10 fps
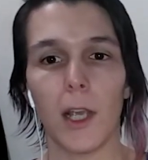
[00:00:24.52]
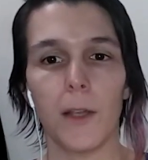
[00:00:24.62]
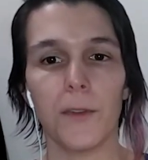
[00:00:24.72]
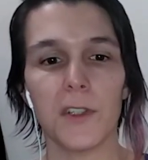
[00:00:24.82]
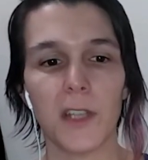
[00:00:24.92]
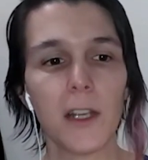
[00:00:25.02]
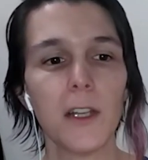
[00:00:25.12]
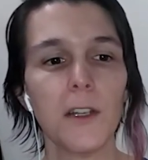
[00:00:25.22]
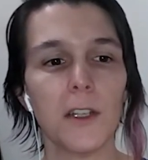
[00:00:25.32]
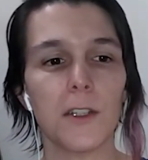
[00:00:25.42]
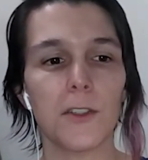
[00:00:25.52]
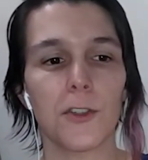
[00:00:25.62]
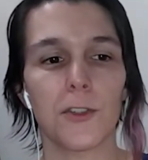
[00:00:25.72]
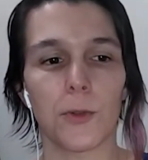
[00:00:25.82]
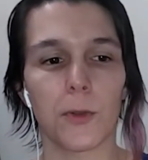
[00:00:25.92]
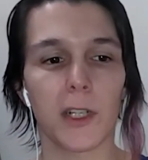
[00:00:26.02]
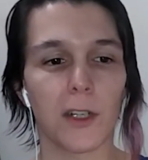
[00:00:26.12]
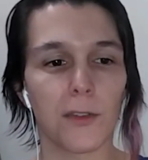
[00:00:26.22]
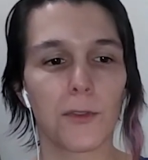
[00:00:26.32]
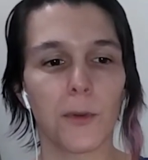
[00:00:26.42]
And the second is the story
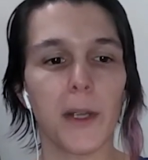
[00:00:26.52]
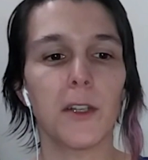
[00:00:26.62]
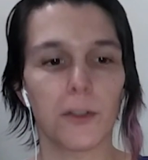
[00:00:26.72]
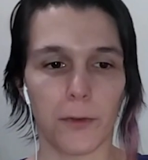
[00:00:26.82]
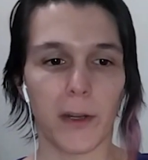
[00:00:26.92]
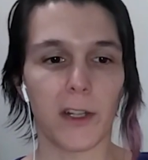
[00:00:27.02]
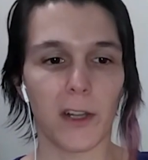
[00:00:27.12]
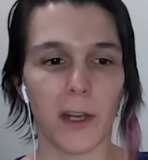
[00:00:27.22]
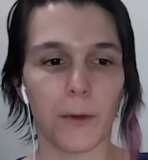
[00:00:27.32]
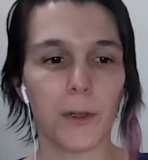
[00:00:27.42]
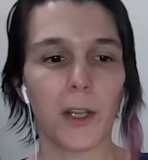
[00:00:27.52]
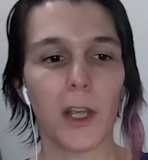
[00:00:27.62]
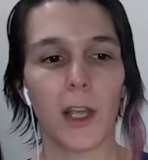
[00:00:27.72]
of Greg Grey Cloud,